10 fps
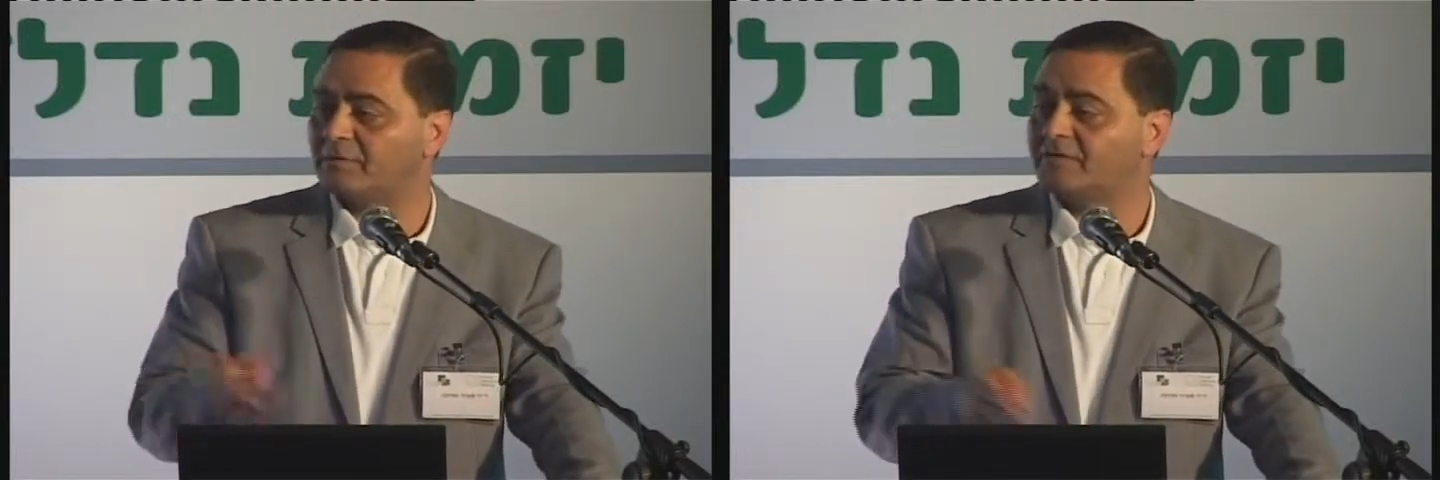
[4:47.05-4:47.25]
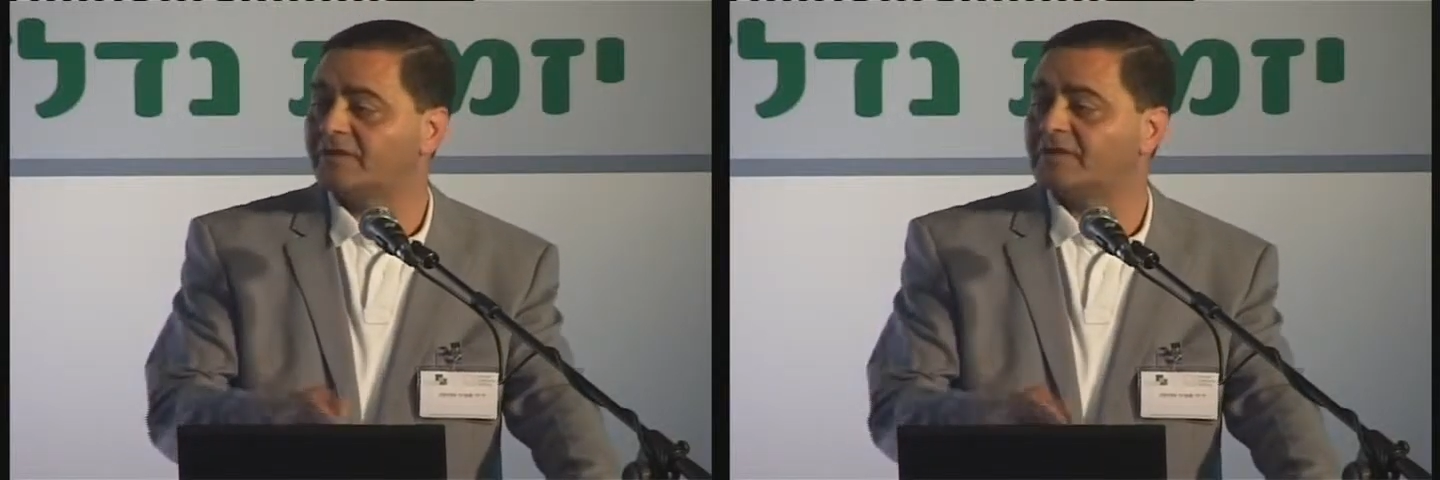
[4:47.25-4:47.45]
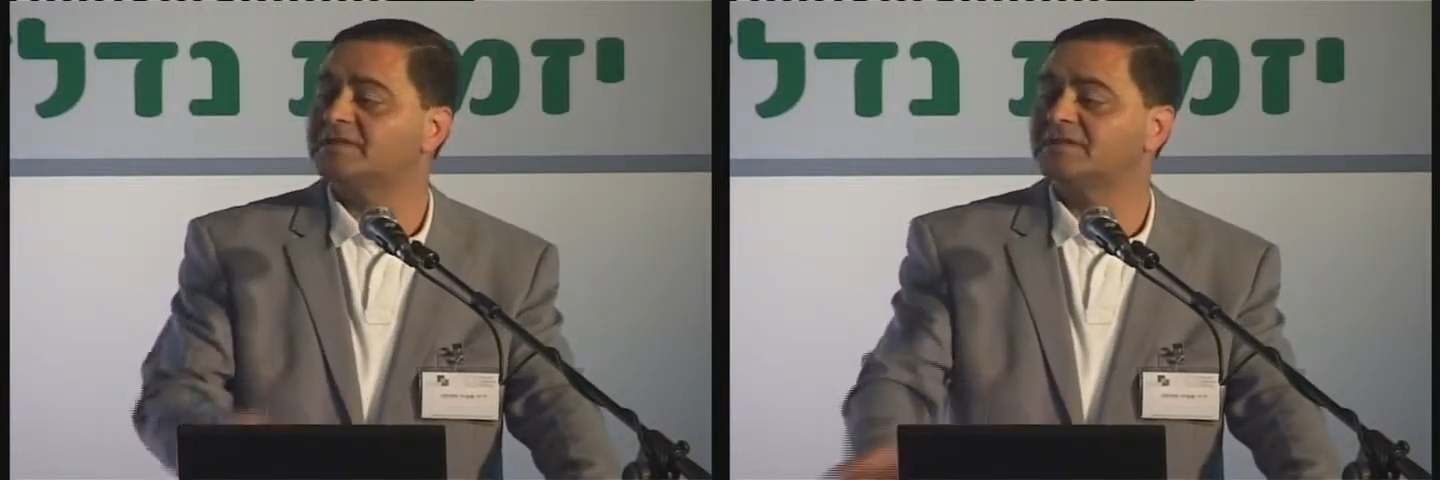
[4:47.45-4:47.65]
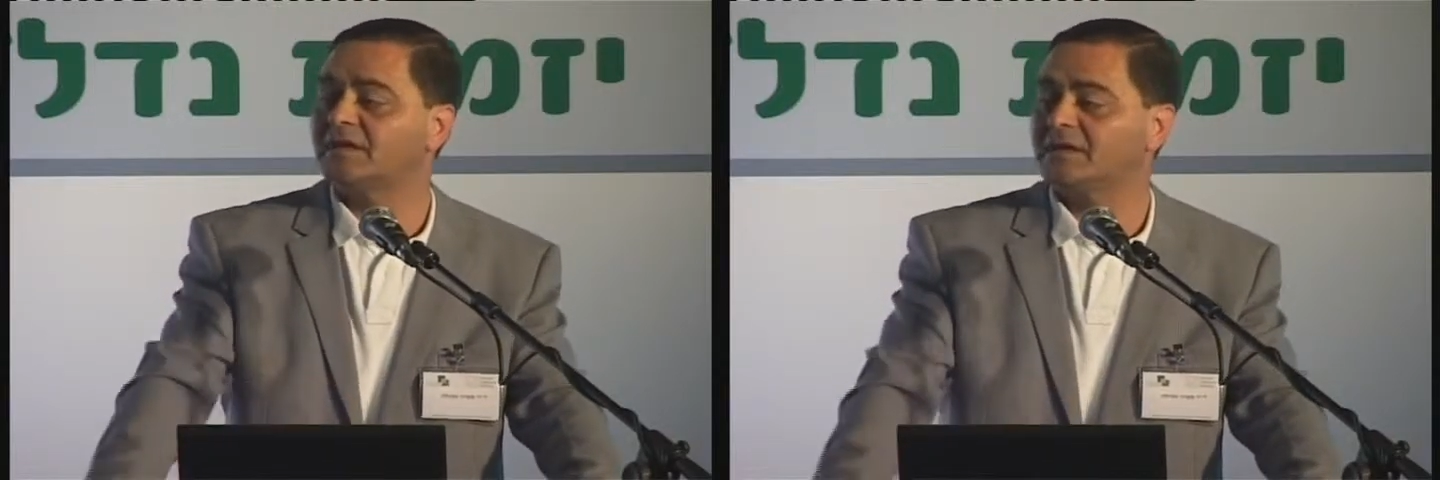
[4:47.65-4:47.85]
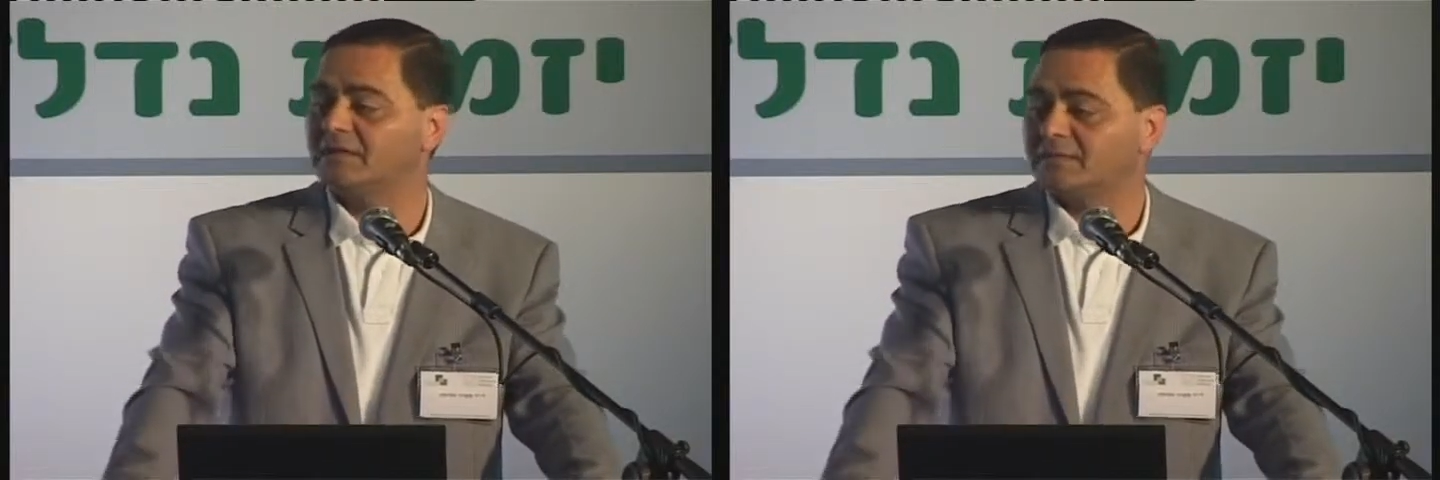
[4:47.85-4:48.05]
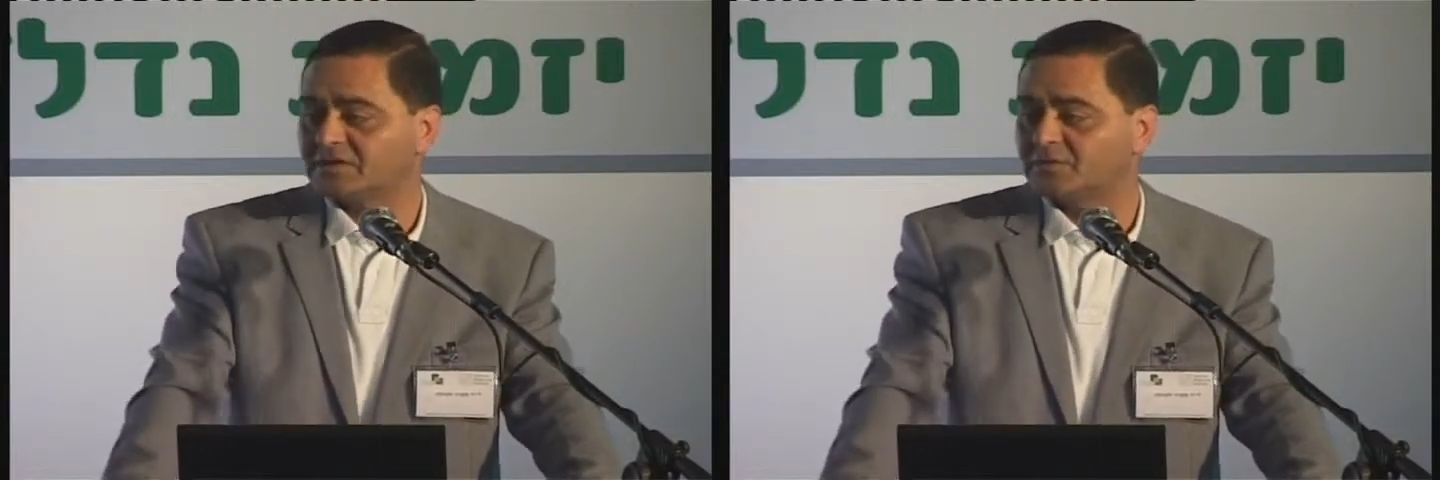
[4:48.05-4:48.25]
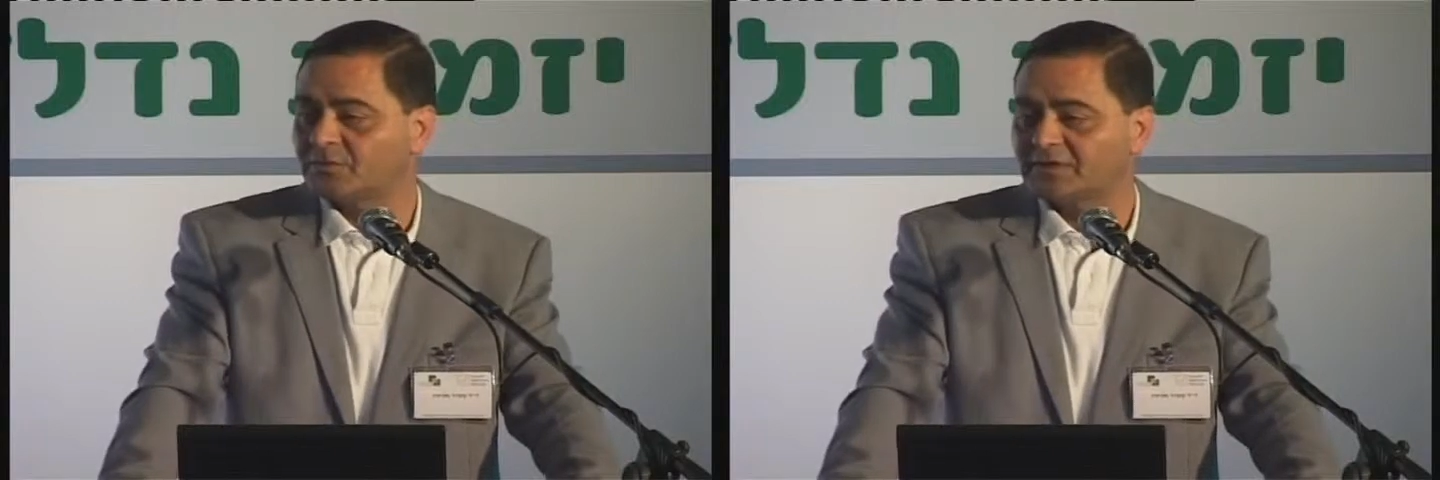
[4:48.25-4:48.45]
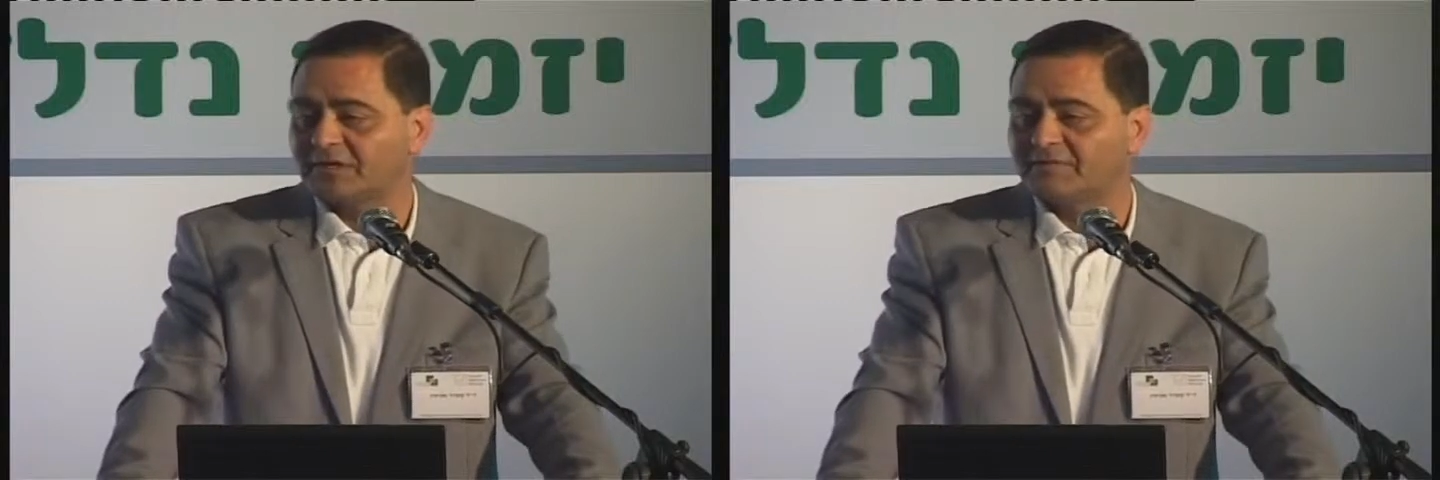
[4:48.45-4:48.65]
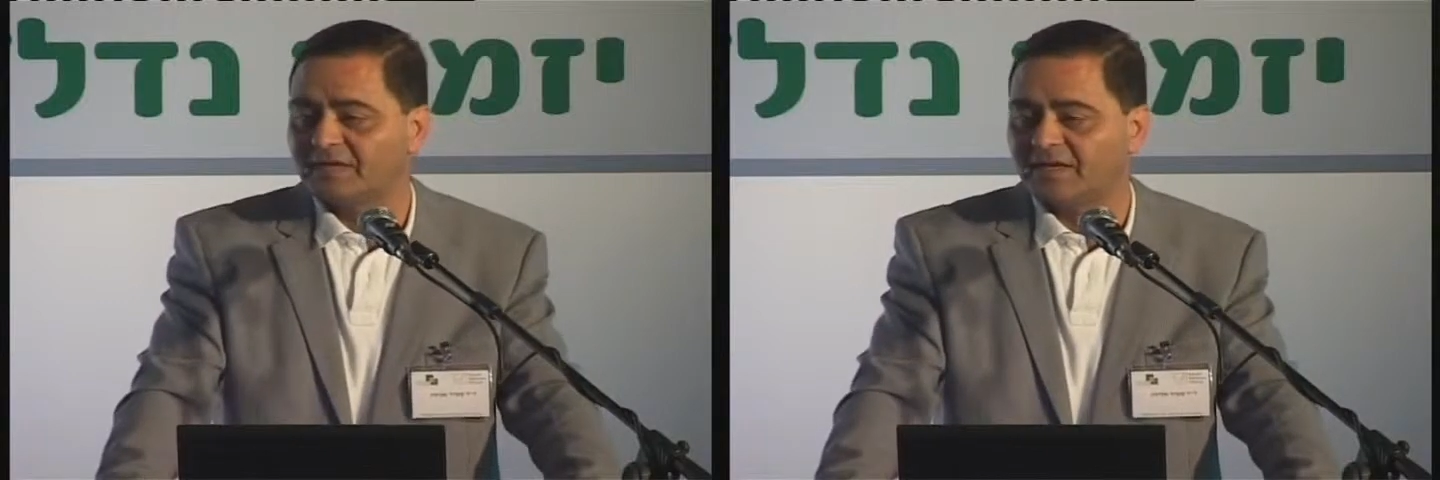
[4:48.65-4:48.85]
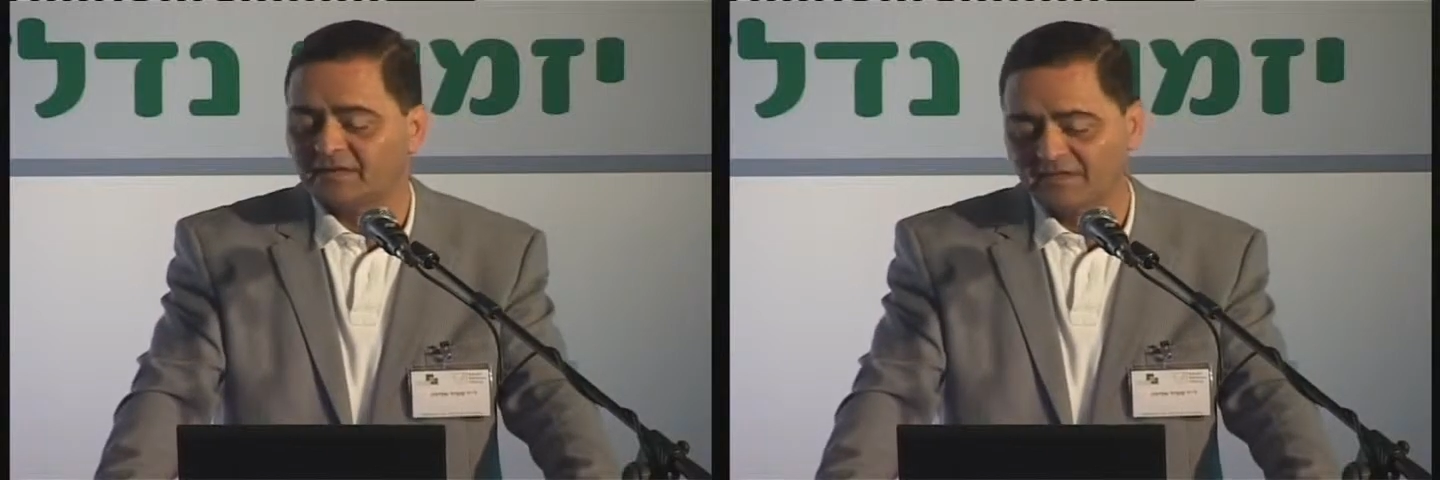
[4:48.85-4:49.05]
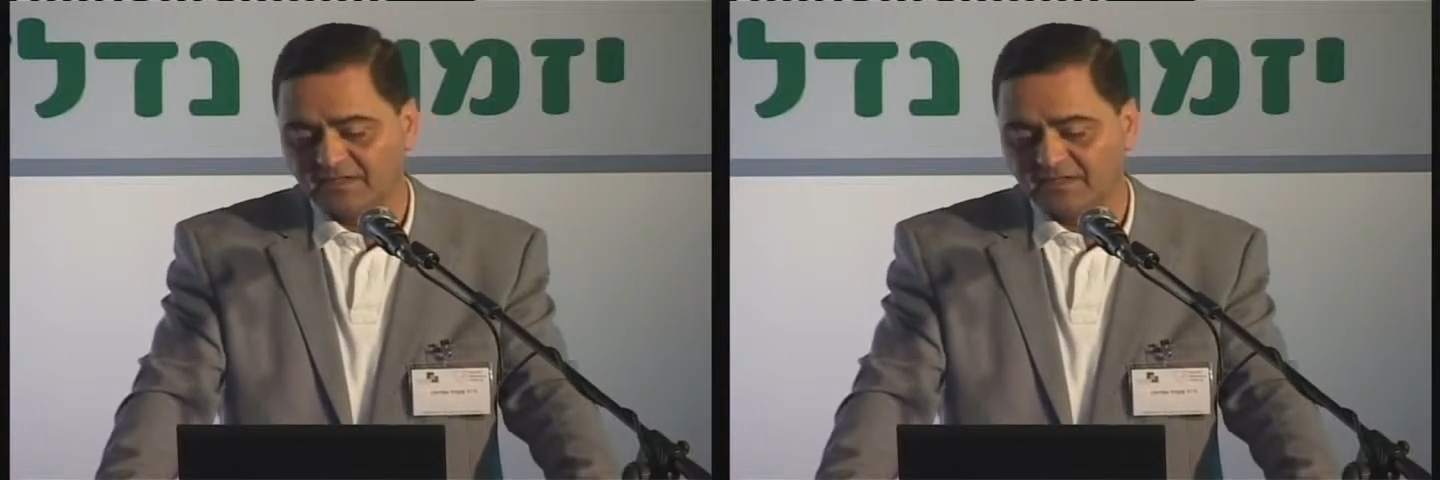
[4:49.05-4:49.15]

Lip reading: however, it's taking much more time than